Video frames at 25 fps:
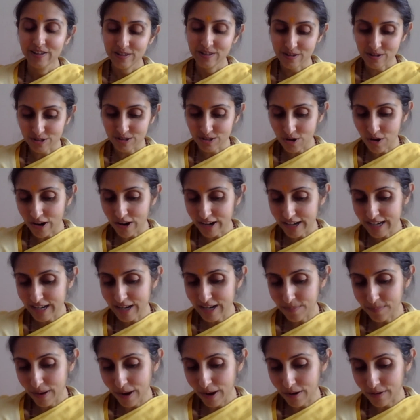You're
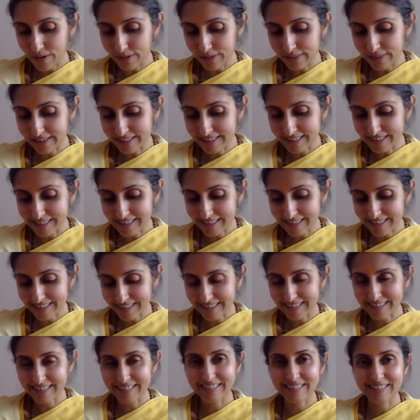talking about this
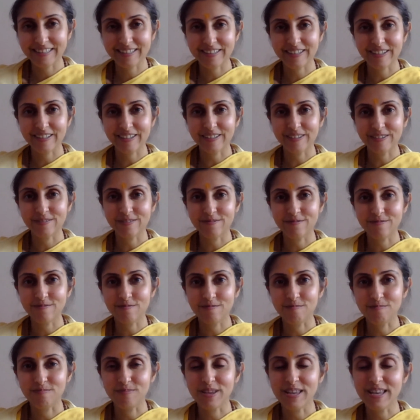
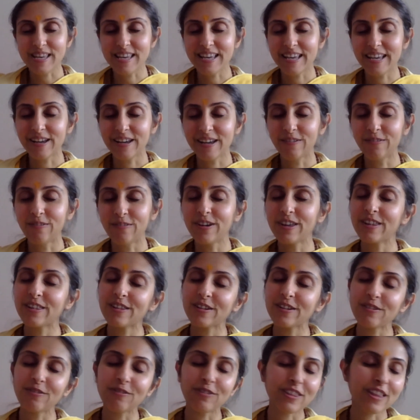being
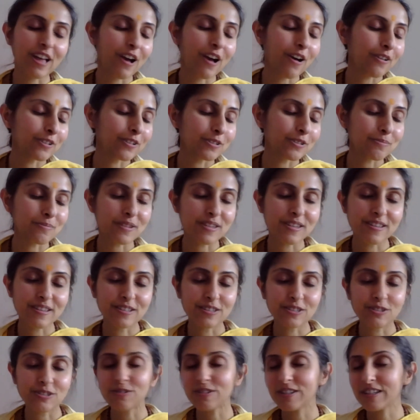with or without,
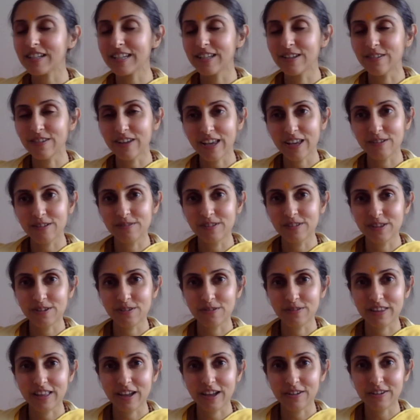being totally okay with
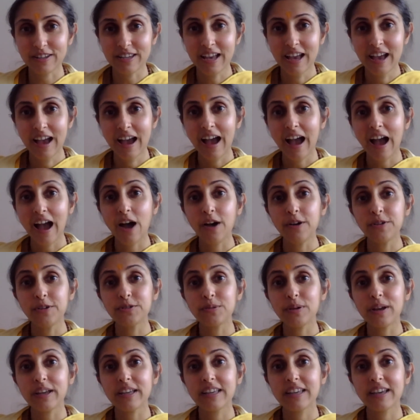or without. How
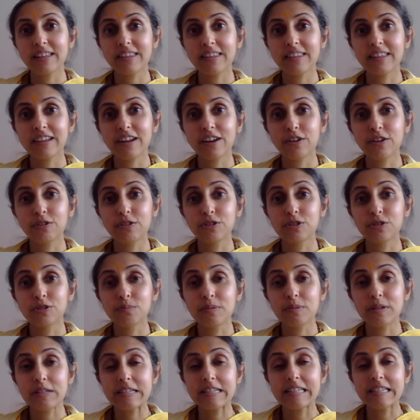do I get there? Could
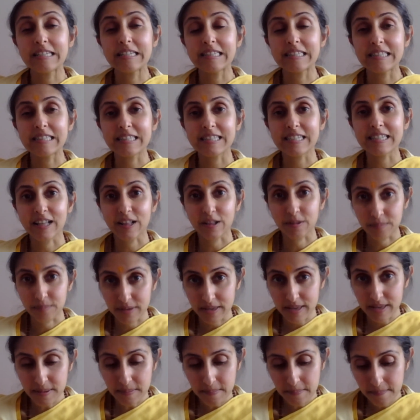you please tell
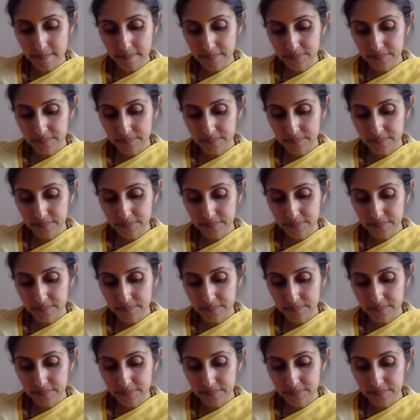me?